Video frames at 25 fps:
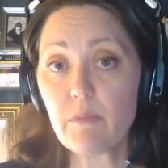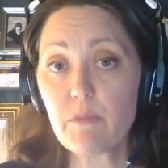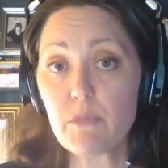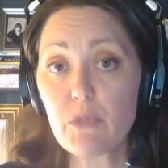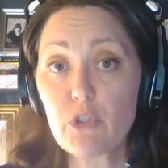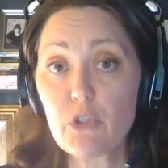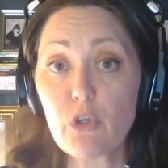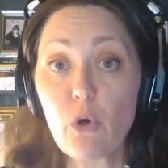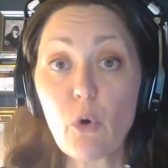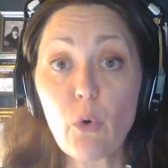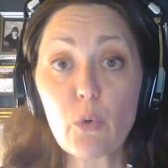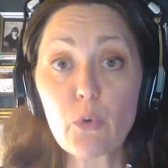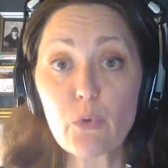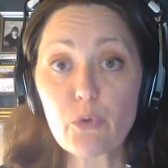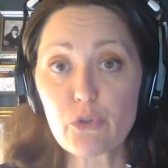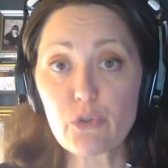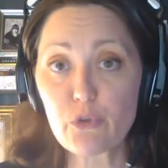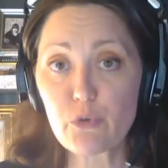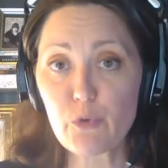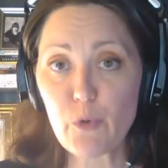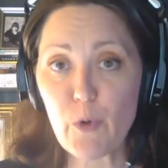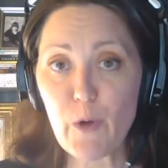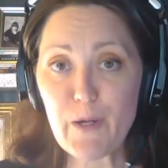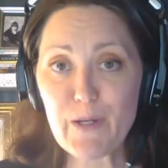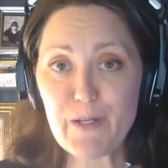Don't
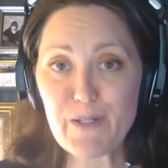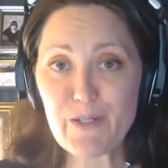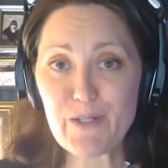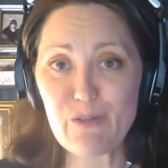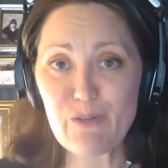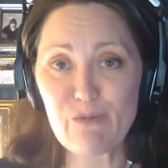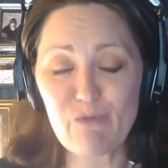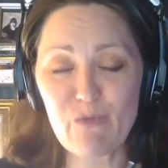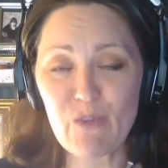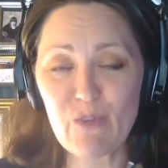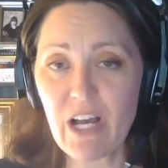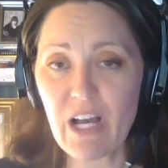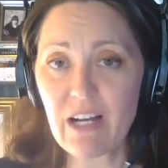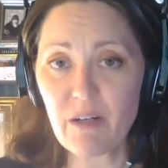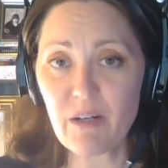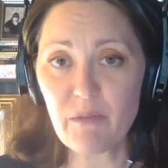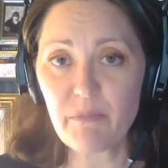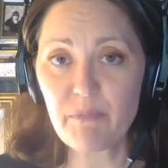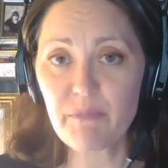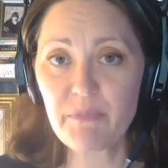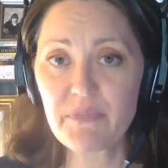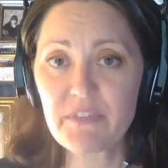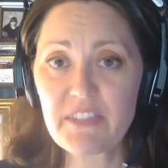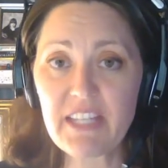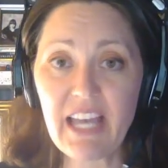try to
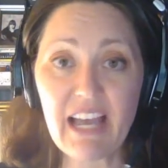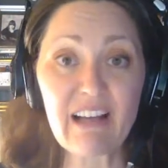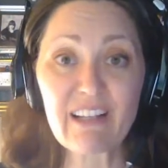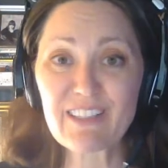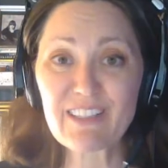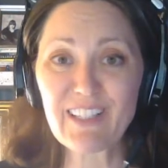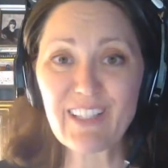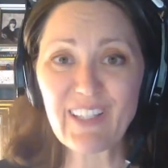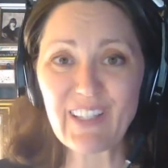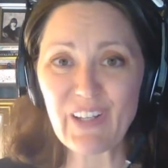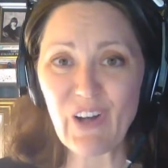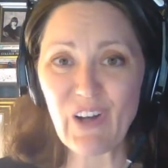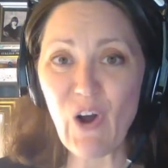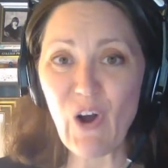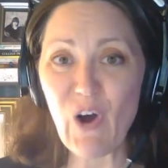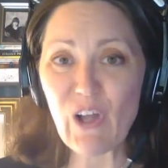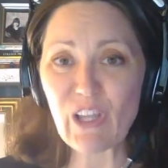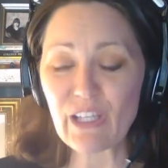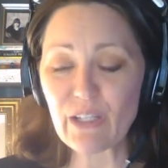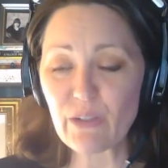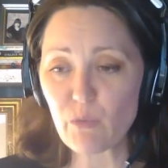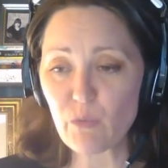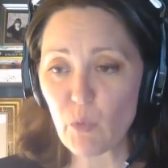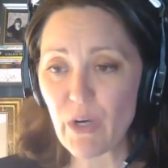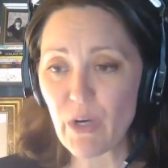tackle it all
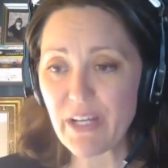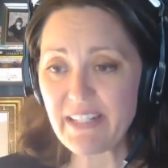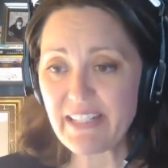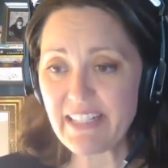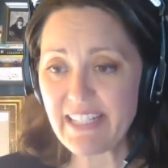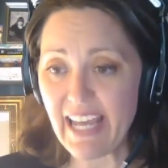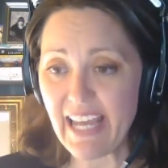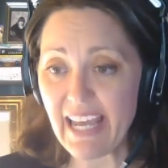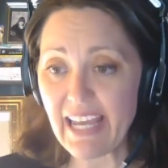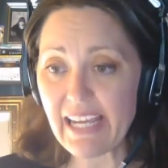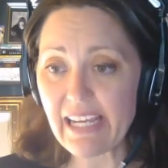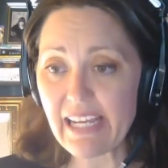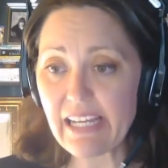in one day.